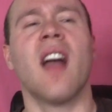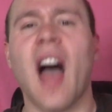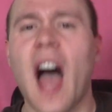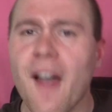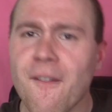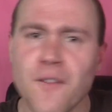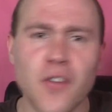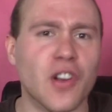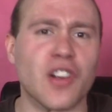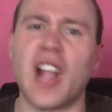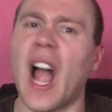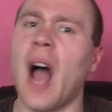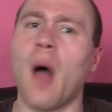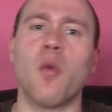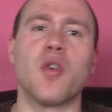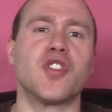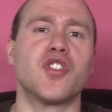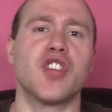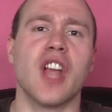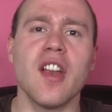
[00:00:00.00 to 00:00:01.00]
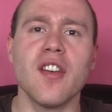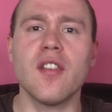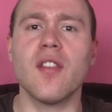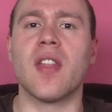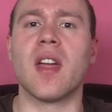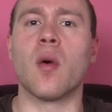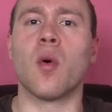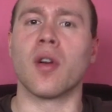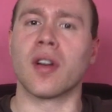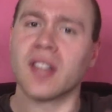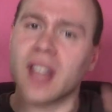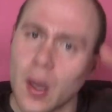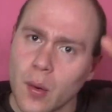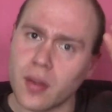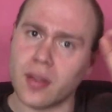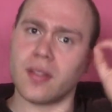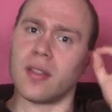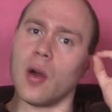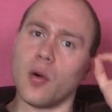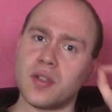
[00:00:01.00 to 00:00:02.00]
I forgot what gender they were because I
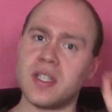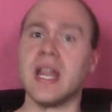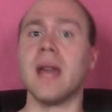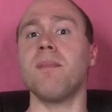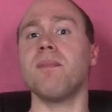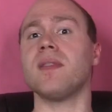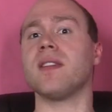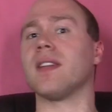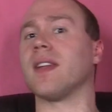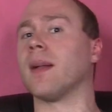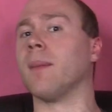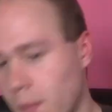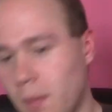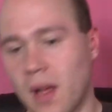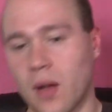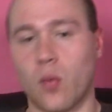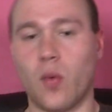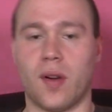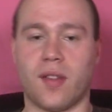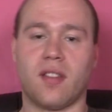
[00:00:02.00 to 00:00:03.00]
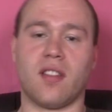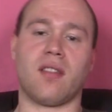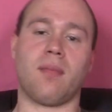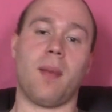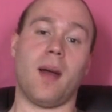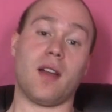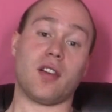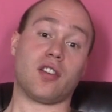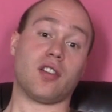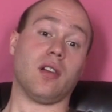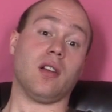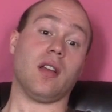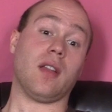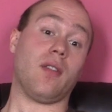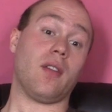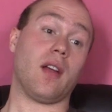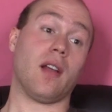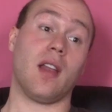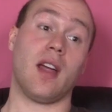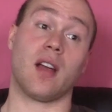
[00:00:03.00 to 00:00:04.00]
was so tipsy. I'm like, what's the special? And
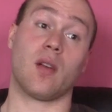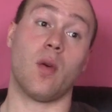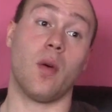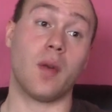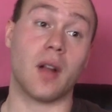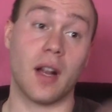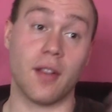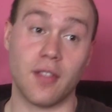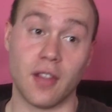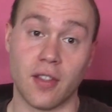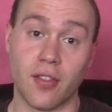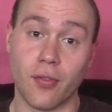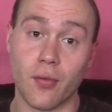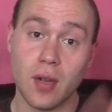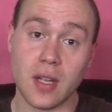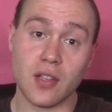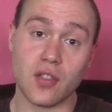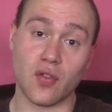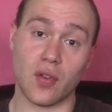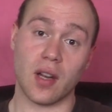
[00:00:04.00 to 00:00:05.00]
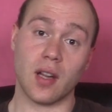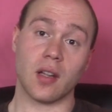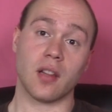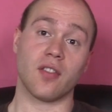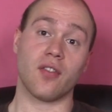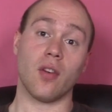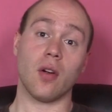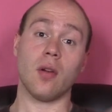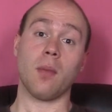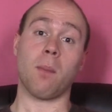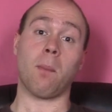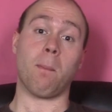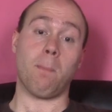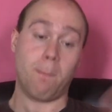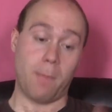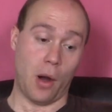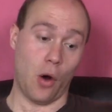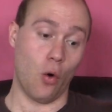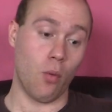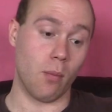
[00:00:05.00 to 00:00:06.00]
they're like, well, we got these 3 drinks for
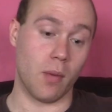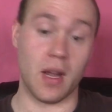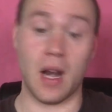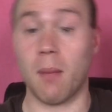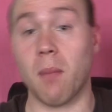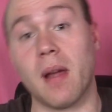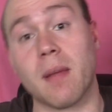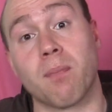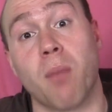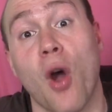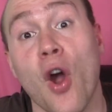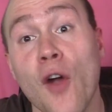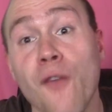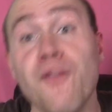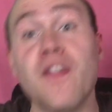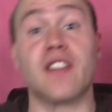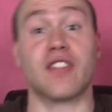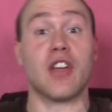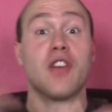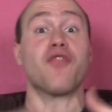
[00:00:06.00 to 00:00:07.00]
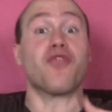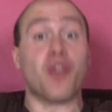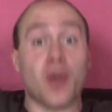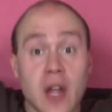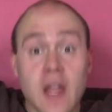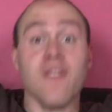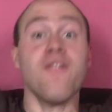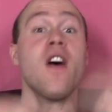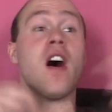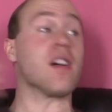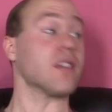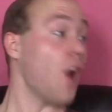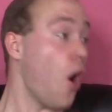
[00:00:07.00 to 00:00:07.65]
boom. And I'm like, perfect, there's 3 of us.